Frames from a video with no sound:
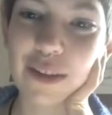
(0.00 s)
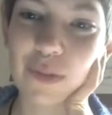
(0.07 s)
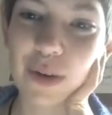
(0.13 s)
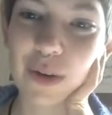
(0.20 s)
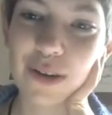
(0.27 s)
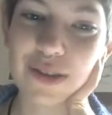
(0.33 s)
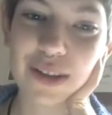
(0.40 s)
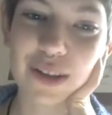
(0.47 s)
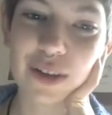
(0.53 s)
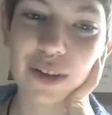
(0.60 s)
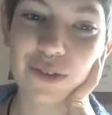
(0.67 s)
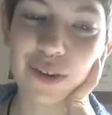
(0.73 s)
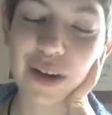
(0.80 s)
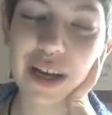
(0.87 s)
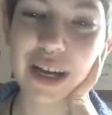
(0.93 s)
sweaters all
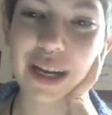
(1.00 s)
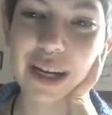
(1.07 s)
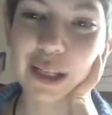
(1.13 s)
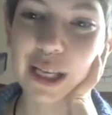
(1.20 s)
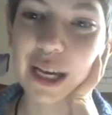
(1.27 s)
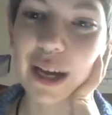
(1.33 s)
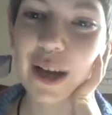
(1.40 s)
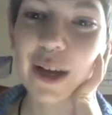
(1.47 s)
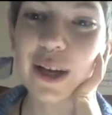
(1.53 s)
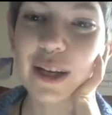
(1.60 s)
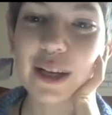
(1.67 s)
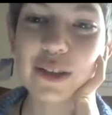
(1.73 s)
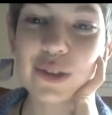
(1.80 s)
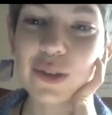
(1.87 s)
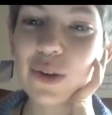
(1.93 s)
over it, and like
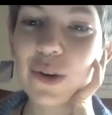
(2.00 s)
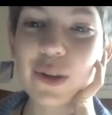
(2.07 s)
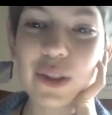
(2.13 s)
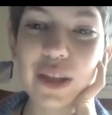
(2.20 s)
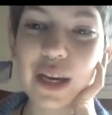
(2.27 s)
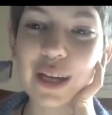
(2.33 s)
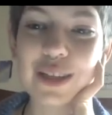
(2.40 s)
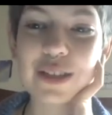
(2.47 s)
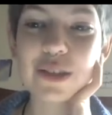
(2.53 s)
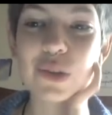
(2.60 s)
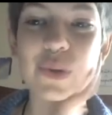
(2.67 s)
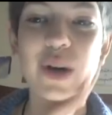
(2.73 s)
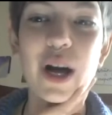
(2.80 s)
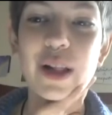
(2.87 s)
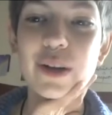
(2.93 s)
it's just the whole thing is just so
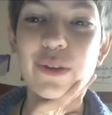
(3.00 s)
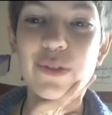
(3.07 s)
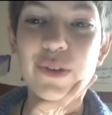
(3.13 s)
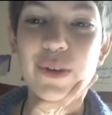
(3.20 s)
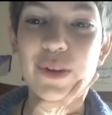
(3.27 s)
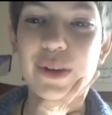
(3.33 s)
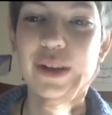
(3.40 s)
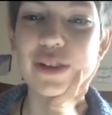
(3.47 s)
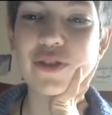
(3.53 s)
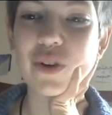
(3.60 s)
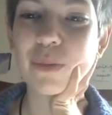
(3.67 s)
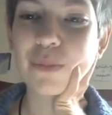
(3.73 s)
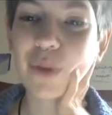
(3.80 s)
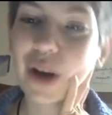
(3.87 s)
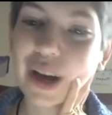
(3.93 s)
colorful and so
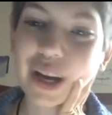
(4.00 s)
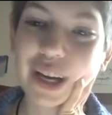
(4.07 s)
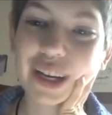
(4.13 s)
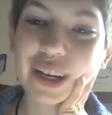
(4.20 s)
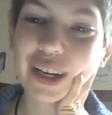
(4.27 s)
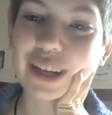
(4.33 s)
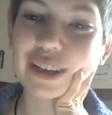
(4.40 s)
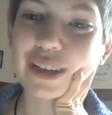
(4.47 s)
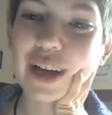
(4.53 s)
bright. And